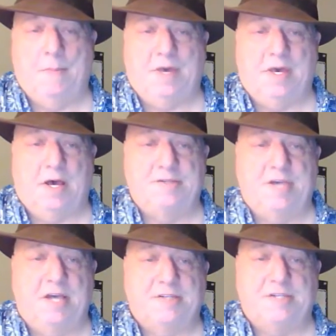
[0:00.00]

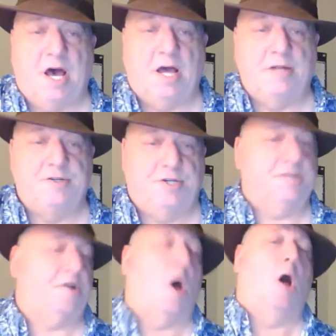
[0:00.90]
because it's not
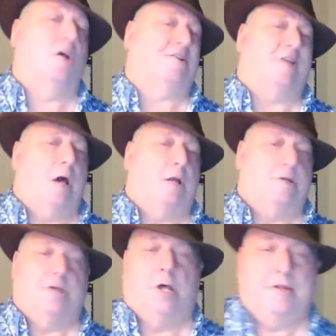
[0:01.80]
just all
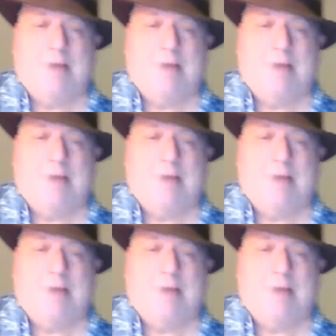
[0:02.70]
psionics all